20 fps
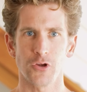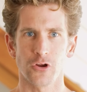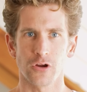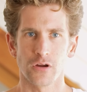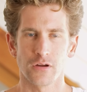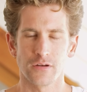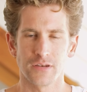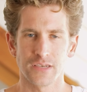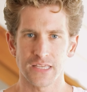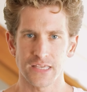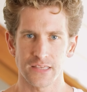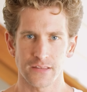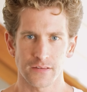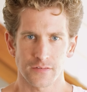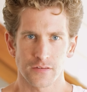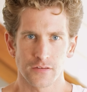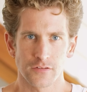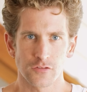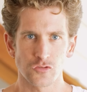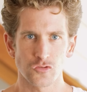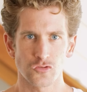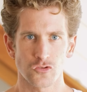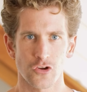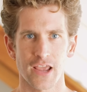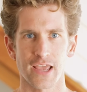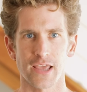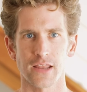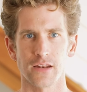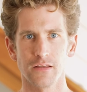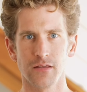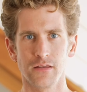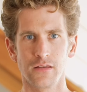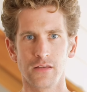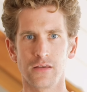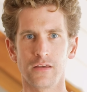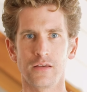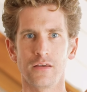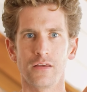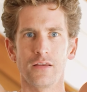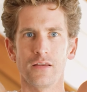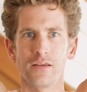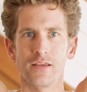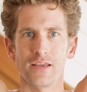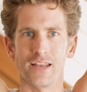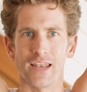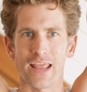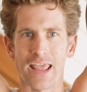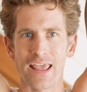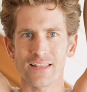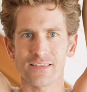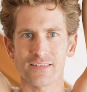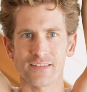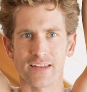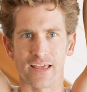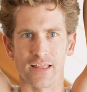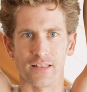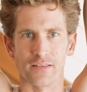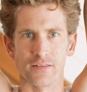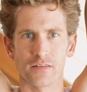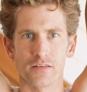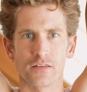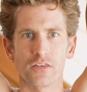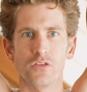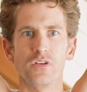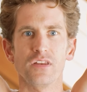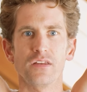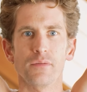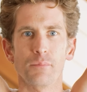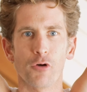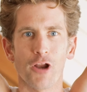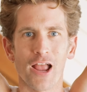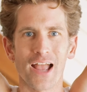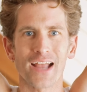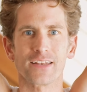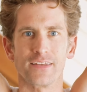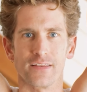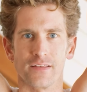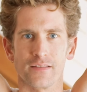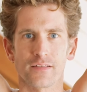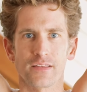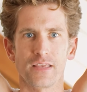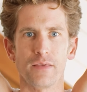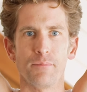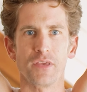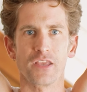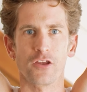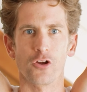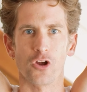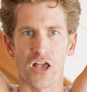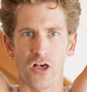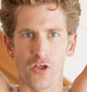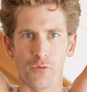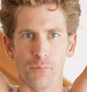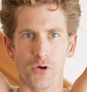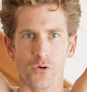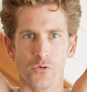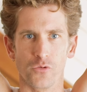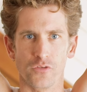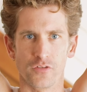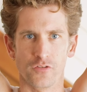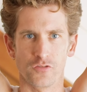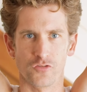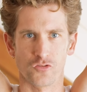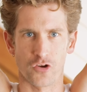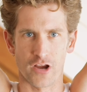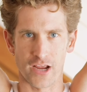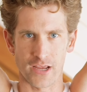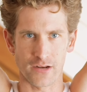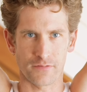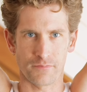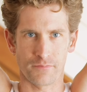your knees straight, in handstands, you need to practice keeping your elbows straight.